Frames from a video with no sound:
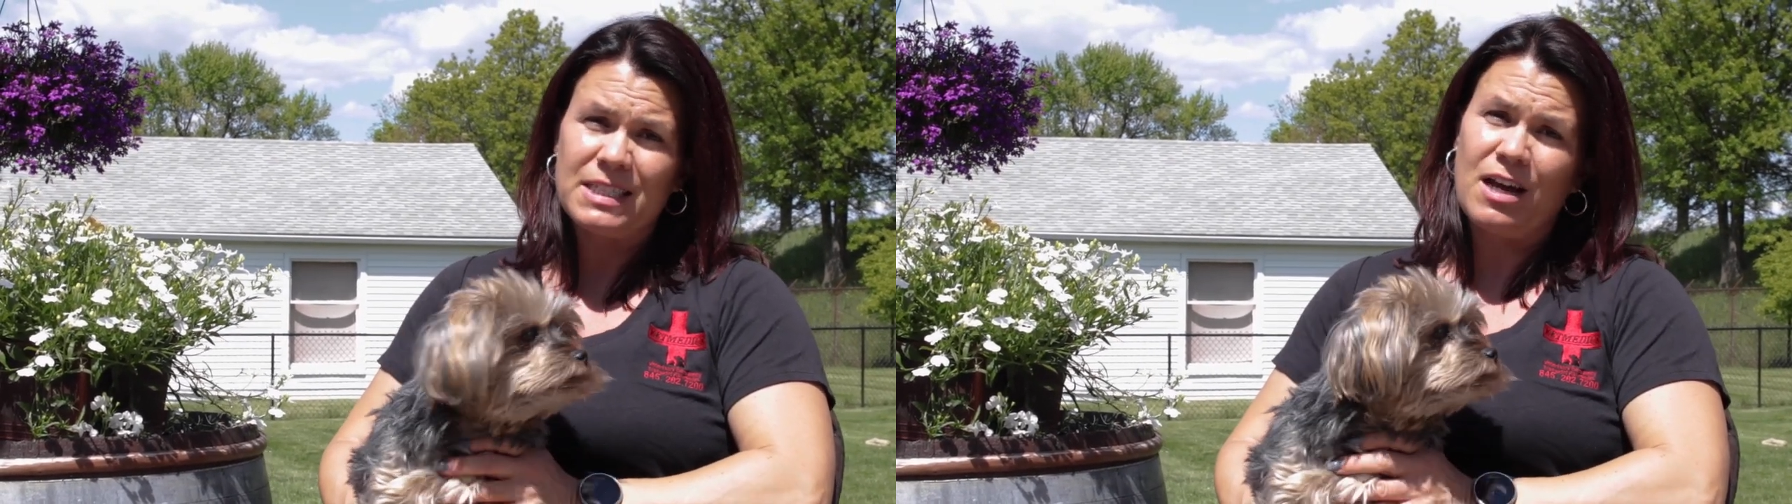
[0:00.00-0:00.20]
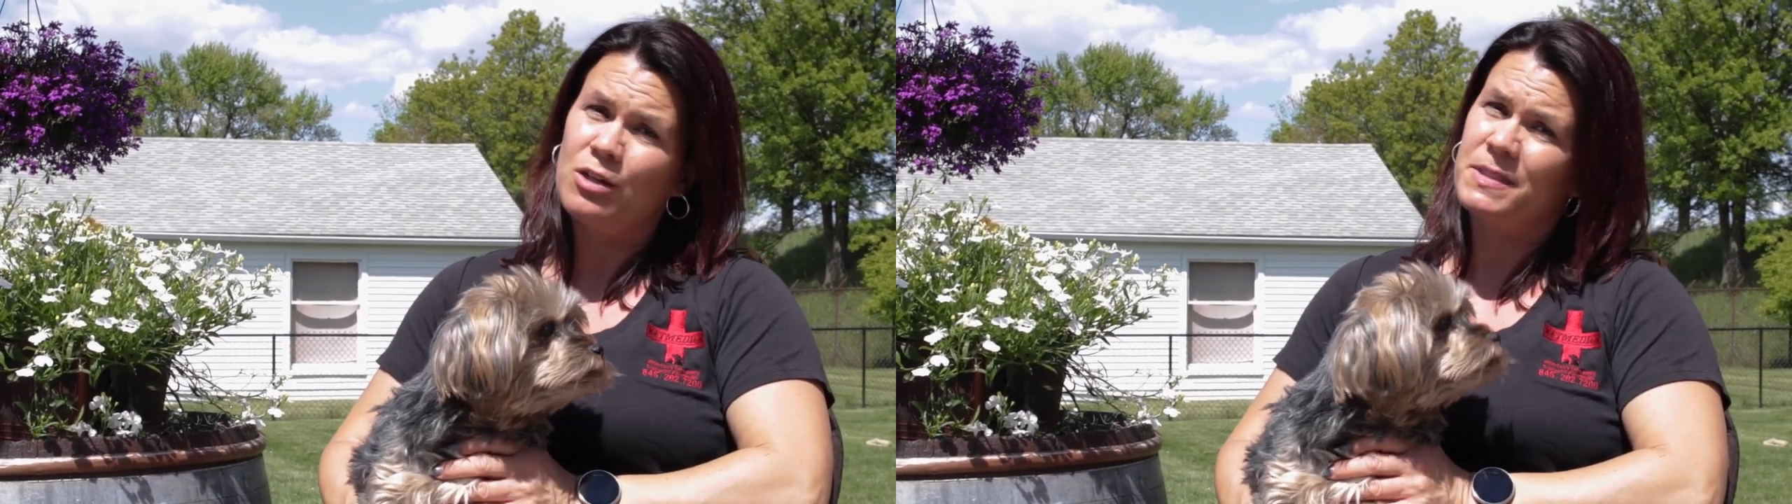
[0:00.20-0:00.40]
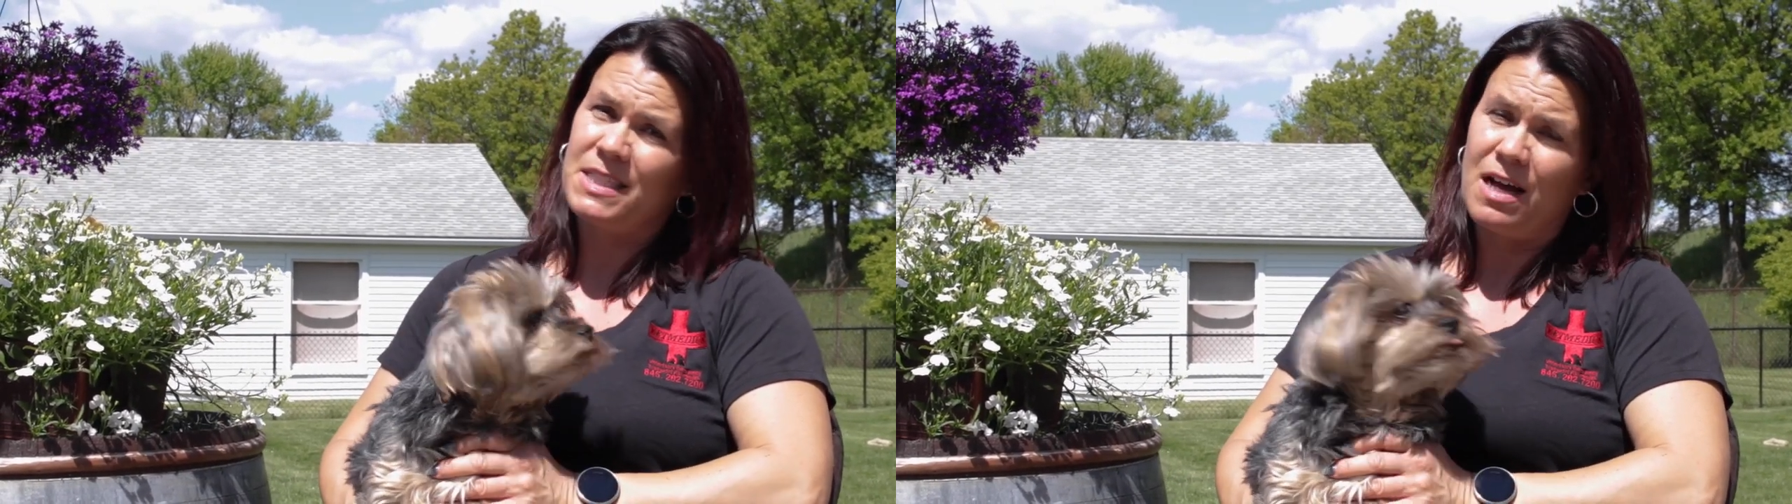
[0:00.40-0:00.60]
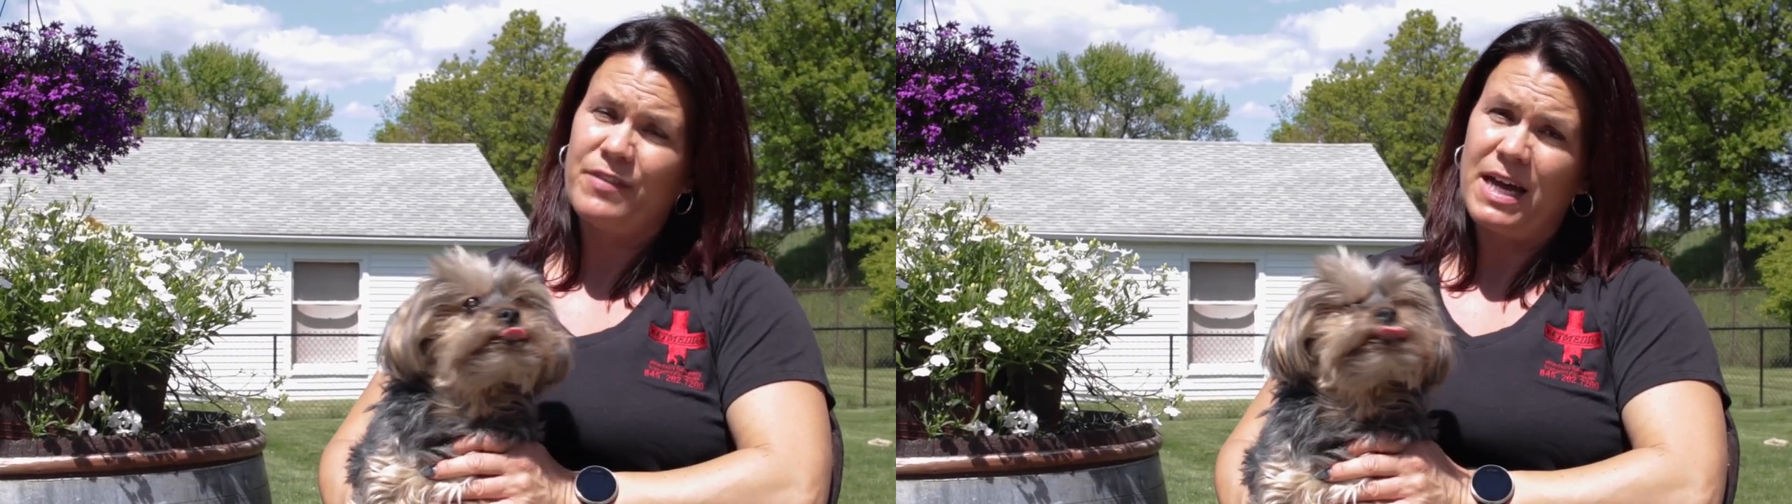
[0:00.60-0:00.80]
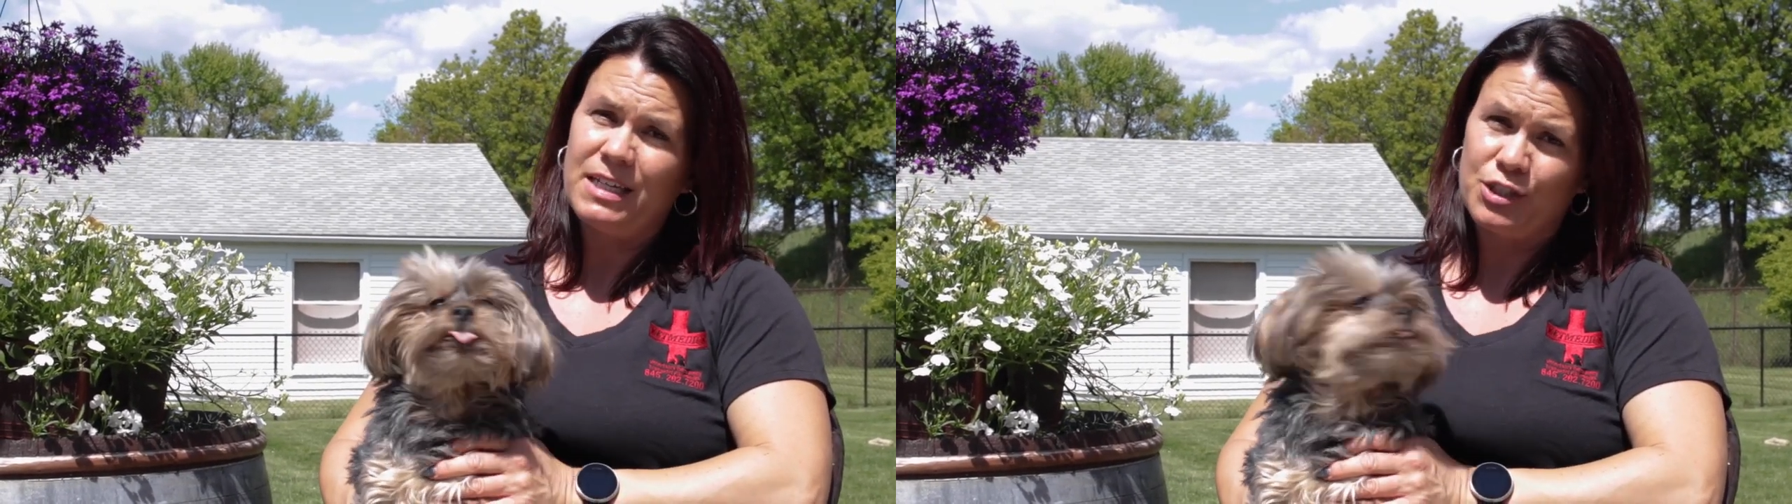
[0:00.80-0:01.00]
to help solve
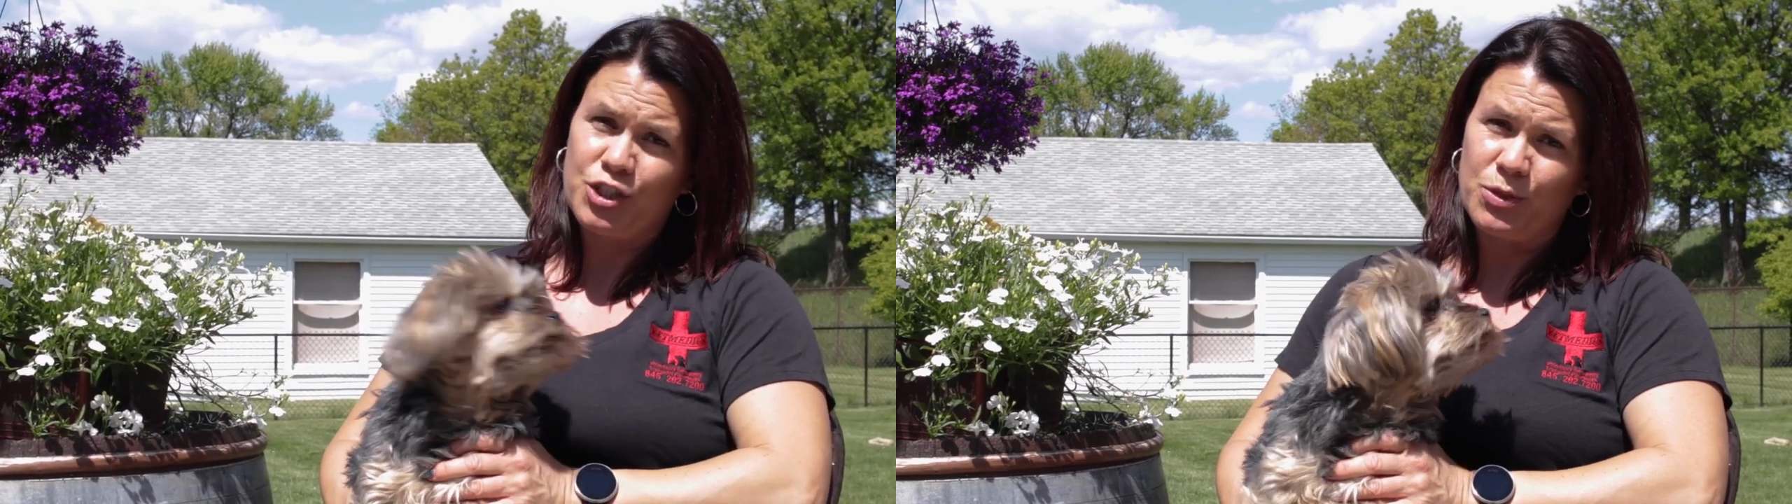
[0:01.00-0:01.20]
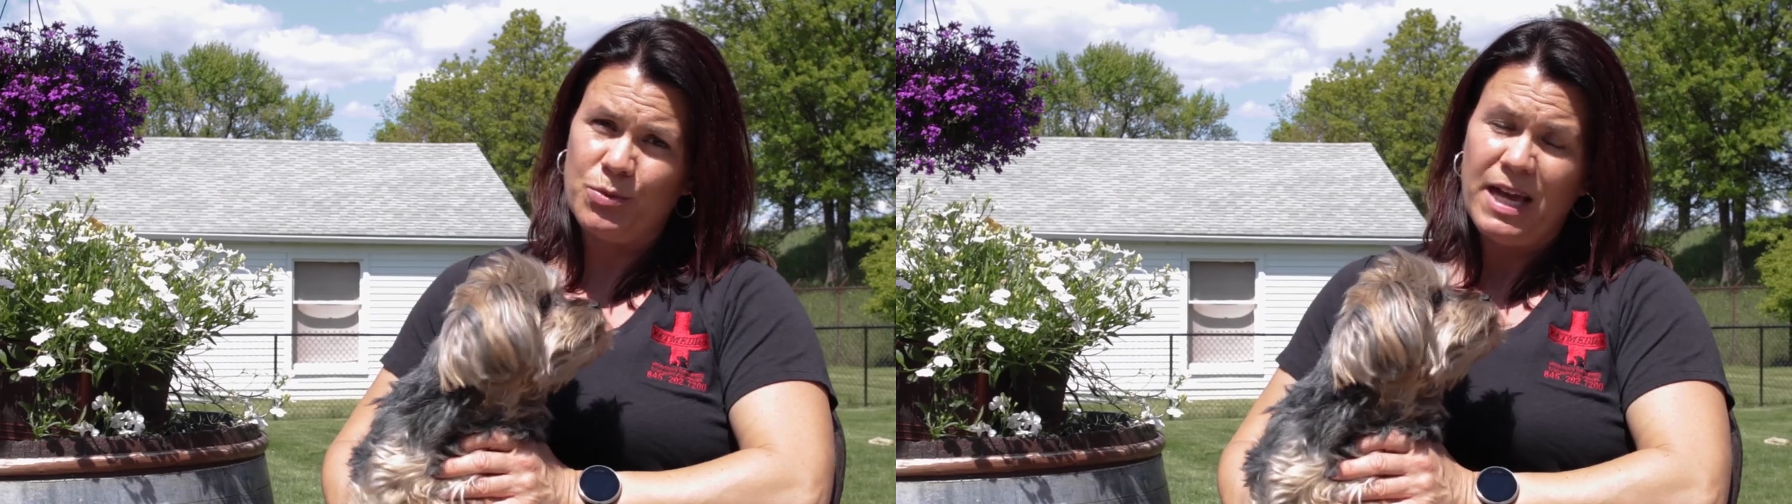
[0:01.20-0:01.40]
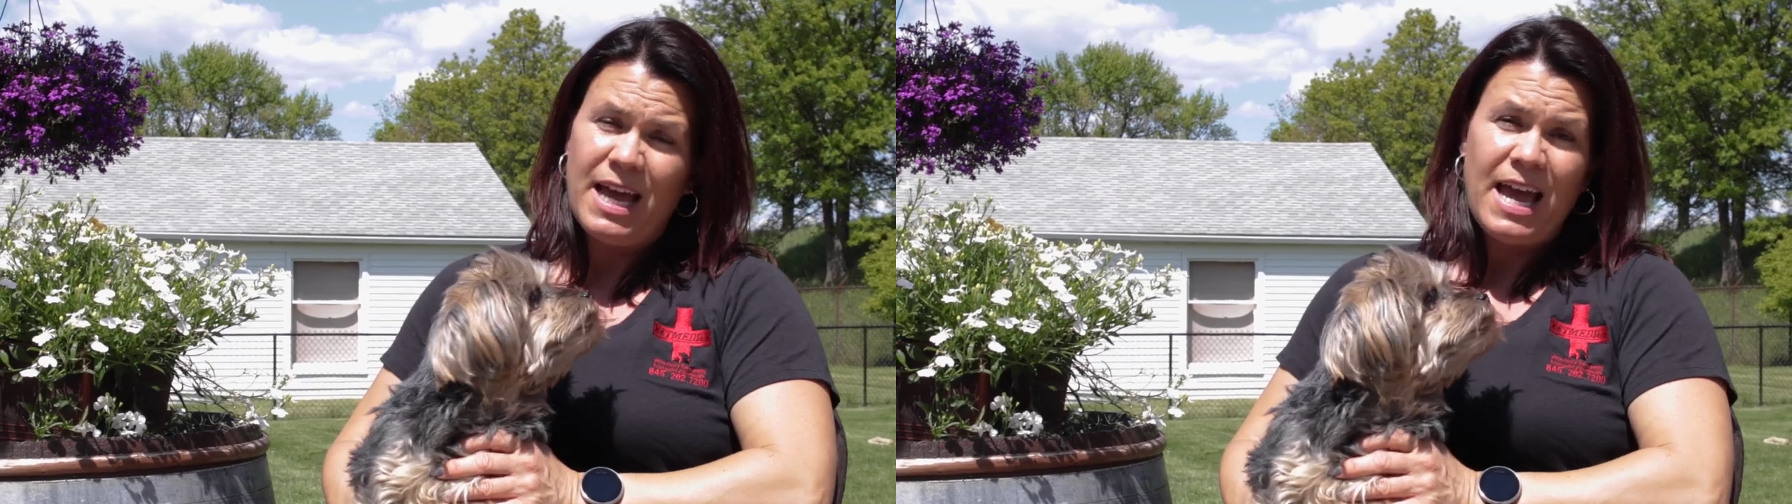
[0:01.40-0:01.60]
that issue.